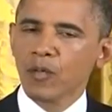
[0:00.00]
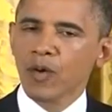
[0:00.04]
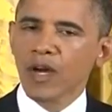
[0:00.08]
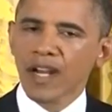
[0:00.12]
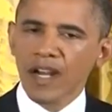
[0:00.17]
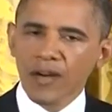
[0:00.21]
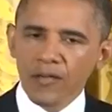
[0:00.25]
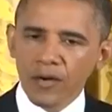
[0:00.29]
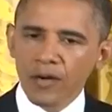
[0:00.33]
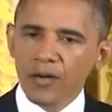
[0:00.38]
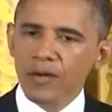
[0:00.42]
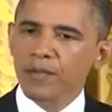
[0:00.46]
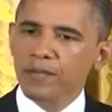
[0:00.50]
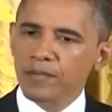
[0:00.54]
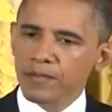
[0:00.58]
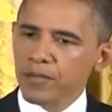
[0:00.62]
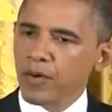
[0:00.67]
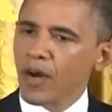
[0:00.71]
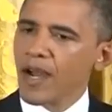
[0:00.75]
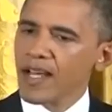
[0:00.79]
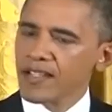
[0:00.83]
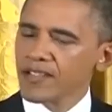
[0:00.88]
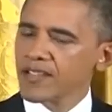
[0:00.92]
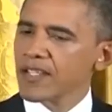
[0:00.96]
whatever
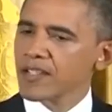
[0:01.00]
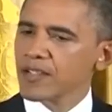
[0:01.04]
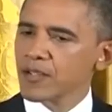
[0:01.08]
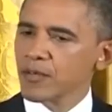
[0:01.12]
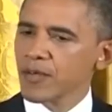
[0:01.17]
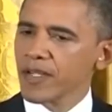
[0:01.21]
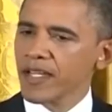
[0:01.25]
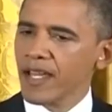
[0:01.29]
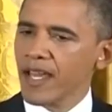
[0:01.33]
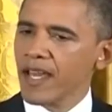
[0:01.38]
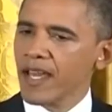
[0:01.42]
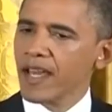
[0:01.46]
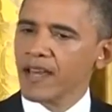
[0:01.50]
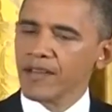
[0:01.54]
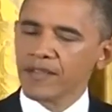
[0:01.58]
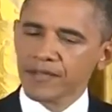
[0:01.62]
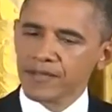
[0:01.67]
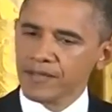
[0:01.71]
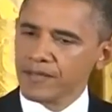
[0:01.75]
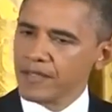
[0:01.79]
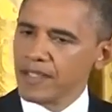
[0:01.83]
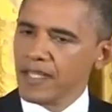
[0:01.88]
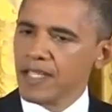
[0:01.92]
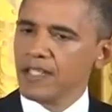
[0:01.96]
process we
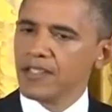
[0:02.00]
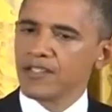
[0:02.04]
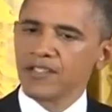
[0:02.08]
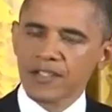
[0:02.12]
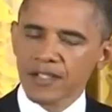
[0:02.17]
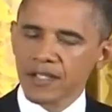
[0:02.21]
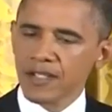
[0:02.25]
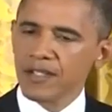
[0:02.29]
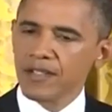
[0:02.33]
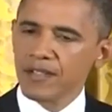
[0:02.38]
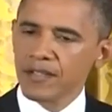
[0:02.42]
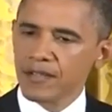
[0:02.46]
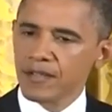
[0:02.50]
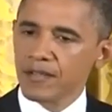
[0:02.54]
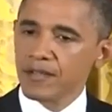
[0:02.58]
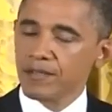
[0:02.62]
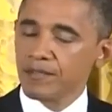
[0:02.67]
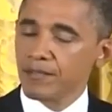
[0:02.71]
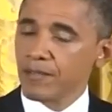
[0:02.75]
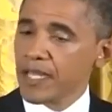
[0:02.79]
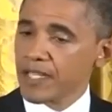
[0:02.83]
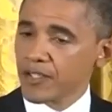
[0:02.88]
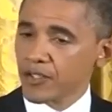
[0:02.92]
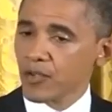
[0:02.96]
have needs to
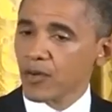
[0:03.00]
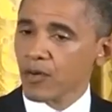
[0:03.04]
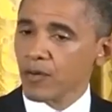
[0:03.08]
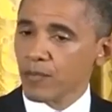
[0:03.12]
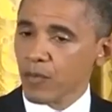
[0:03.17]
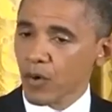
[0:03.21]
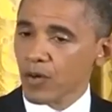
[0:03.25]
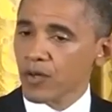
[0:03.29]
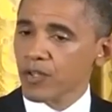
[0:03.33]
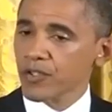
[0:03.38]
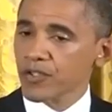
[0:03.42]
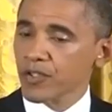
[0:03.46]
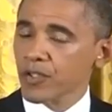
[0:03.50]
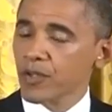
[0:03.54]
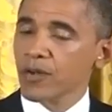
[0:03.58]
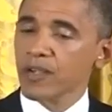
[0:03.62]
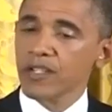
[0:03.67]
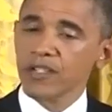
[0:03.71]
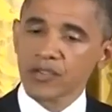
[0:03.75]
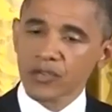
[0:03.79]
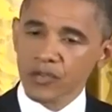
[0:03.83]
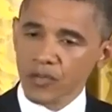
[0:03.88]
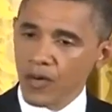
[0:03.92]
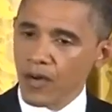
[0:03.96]
make sure border
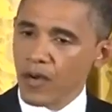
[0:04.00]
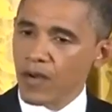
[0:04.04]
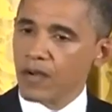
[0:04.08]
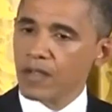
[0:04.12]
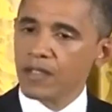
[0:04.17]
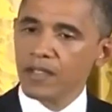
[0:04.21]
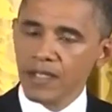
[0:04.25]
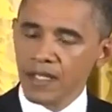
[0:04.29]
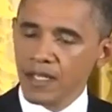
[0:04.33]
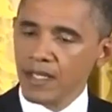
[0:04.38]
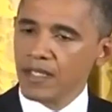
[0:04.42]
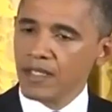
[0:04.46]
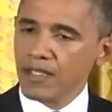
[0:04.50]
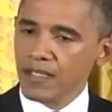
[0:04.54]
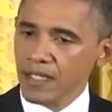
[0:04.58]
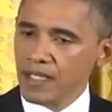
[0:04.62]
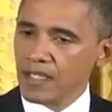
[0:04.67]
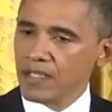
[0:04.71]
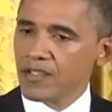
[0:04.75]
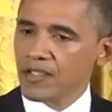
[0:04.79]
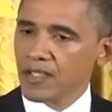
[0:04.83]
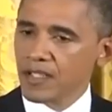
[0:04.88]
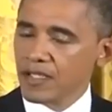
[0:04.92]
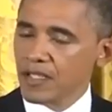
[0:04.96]
security is strong,
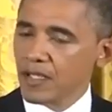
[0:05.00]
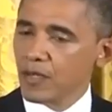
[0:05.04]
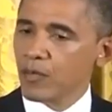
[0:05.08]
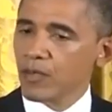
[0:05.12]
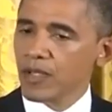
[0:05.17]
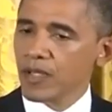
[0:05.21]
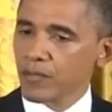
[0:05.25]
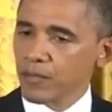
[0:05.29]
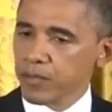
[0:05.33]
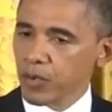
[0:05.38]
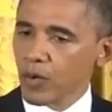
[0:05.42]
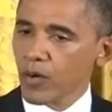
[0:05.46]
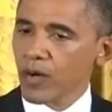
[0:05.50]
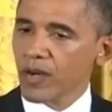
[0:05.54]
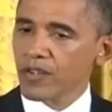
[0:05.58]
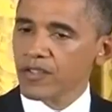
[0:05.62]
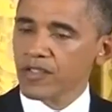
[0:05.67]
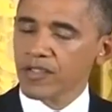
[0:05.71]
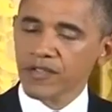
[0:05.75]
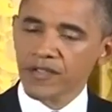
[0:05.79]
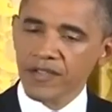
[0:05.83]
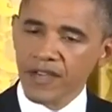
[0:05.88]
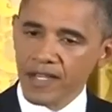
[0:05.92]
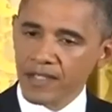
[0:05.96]
needs to deal with
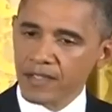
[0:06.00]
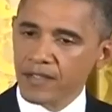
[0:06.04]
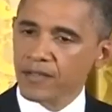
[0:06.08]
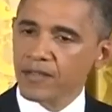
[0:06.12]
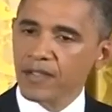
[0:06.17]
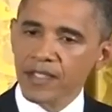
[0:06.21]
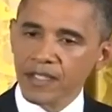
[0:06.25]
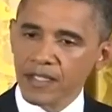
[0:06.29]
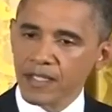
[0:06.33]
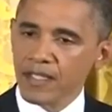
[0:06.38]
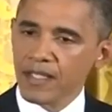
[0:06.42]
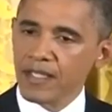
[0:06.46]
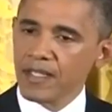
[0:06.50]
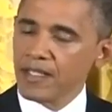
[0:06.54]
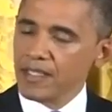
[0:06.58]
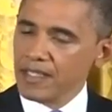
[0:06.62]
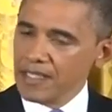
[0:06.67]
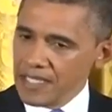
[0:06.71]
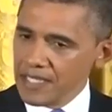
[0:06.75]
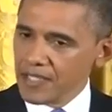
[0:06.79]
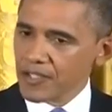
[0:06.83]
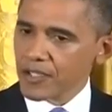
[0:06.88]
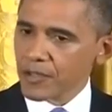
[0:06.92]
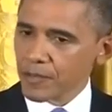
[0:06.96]
employers effectively,
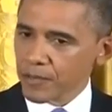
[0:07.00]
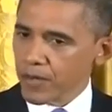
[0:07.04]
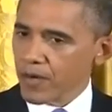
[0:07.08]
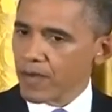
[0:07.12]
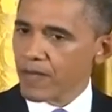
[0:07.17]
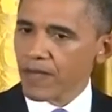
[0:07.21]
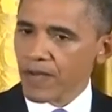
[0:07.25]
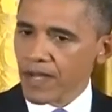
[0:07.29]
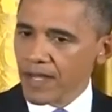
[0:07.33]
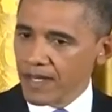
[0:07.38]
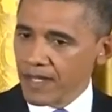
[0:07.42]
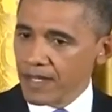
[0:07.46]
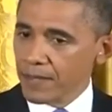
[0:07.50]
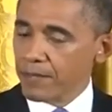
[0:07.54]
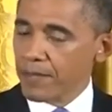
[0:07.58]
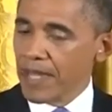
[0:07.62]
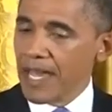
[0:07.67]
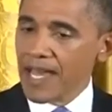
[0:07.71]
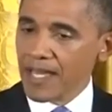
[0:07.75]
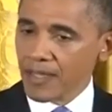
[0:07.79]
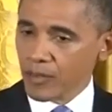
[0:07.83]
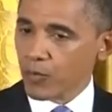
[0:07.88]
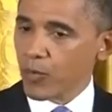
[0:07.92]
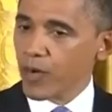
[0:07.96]
needs to provide a
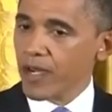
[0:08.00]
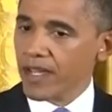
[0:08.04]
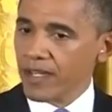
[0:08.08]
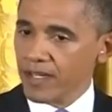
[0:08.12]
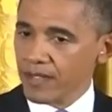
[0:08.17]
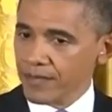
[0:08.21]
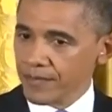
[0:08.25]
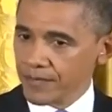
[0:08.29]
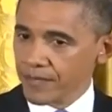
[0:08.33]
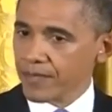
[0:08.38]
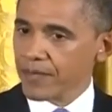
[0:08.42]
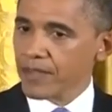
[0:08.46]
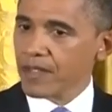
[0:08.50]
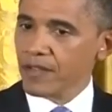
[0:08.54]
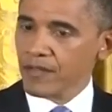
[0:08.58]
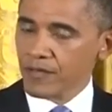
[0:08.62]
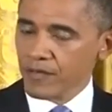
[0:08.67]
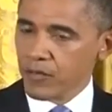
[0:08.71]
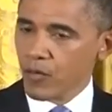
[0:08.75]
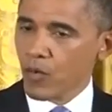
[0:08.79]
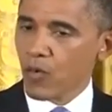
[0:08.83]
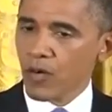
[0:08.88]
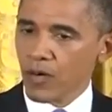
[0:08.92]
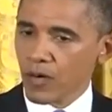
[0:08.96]
pathway
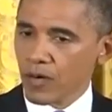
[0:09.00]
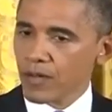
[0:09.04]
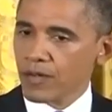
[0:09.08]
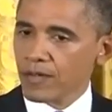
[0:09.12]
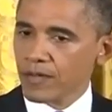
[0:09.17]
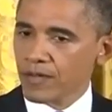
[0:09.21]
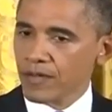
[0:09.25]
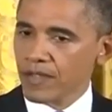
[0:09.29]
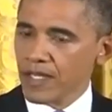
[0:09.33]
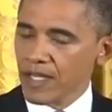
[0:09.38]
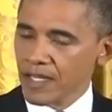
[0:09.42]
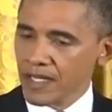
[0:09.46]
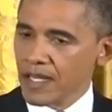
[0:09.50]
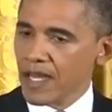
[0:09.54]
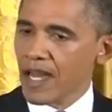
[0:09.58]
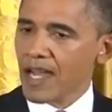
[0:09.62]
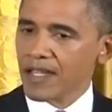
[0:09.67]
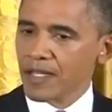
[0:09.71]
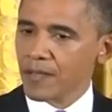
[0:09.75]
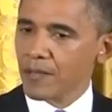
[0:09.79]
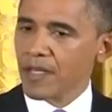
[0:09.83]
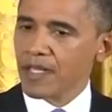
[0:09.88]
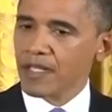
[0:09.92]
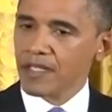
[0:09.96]
for the
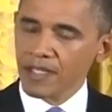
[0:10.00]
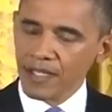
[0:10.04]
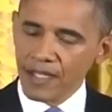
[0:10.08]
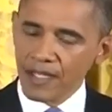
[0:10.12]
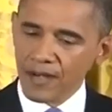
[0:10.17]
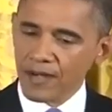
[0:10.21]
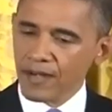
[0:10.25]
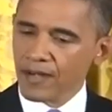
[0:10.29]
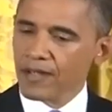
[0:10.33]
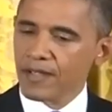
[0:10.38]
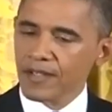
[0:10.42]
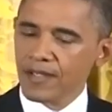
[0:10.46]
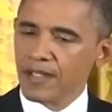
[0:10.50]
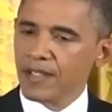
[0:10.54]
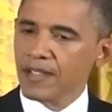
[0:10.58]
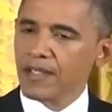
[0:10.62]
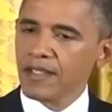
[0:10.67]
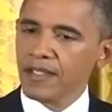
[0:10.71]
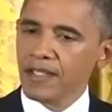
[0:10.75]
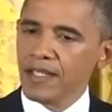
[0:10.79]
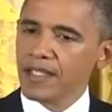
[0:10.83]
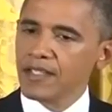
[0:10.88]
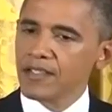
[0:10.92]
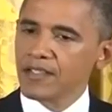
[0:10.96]
undocumented here,
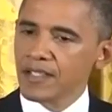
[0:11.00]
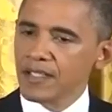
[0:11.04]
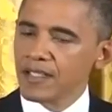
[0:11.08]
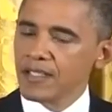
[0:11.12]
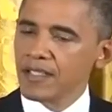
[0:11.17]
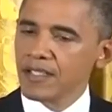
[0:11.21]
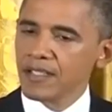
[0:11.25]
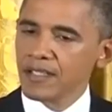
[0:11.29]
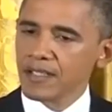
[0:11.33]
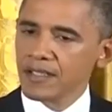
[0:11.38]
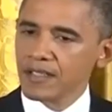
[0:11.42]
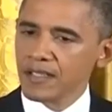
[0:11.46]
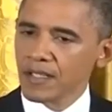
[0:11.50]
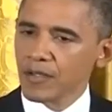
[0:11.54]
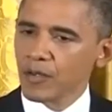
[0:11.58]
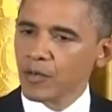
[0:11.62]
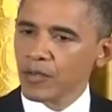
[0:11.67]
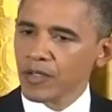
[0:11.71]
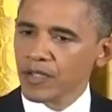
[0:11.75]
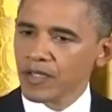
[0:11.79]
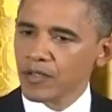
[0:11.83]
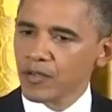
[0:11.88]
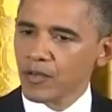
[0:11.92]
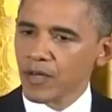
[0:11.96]
needs to
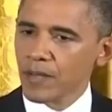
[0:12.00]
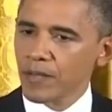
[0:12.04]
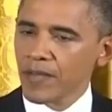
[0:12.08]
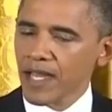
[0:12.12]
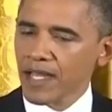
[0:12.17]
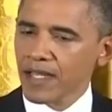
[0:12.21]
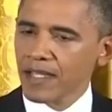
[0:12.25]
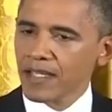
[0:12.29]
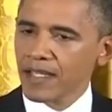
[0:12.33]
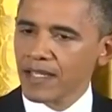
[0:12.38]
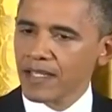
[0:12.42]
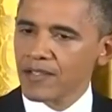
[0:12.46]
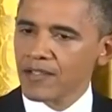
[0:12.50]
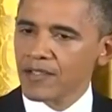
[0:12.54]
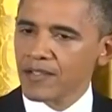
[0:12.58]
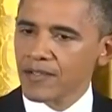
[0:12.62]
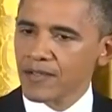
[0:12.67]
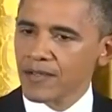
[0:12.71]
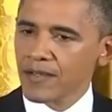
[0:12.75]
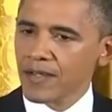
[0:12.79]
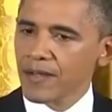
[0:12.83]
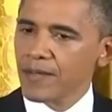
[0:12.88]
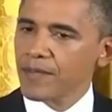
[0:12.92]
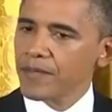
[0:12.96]
deal with the DREAM Act
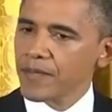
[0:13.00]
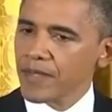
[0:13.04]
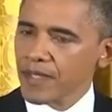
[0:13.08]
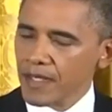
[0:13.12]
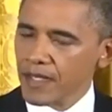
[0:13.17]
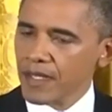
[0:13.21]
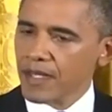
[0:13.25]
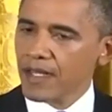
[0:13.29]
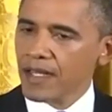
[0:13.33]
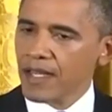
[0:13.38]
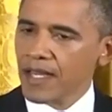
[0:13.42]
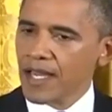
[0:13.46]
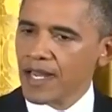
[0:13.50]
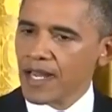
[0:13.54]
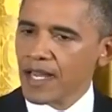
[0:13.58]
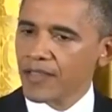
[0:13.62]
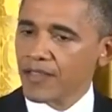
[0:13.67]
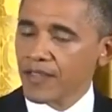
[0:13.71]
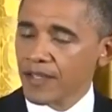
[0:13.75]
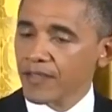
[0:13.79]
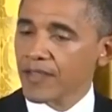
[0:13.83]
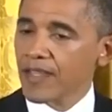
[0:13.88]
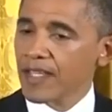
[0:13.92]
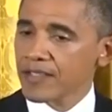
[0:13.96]
kids, and
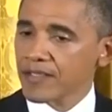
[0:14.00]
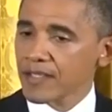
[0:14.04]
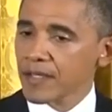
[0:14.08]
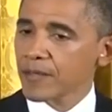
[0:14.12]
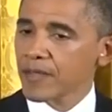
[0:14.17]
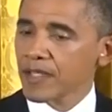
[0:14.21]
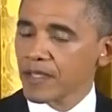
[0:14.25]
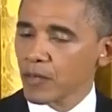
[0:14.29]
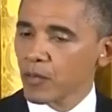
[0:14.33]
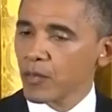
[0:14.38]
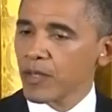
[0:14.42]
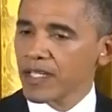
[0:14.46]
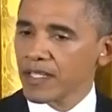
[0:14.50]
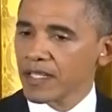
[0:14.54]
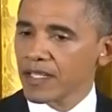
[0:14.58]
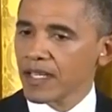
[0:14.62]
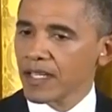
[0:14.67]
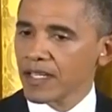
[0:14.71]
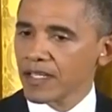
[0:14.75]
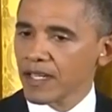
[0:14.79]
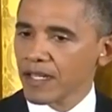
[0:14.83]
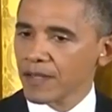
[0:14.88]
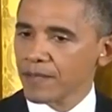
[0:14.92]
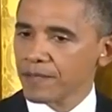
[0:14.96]
I think that's something that we can
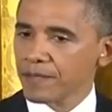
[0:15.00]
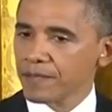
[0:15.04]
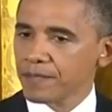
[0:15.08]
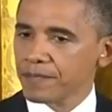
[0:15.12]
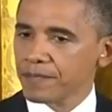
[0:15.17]
get done.